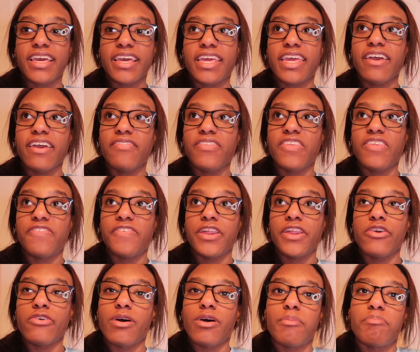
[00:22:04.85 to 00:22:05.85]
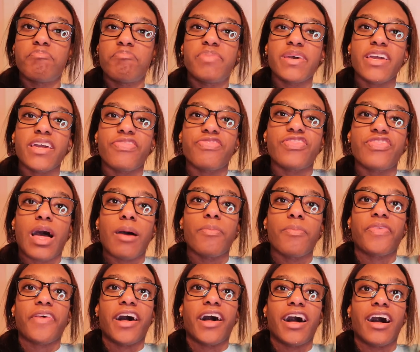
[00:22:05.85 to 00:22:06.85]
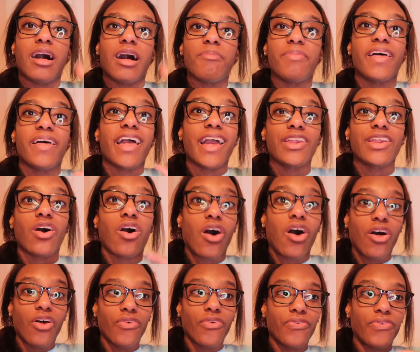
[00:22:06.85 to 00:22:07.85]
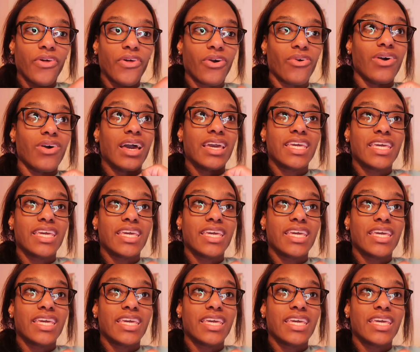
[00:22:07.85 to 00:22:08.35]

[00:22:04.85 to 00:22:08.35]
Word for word: give this video a big thumbs up and also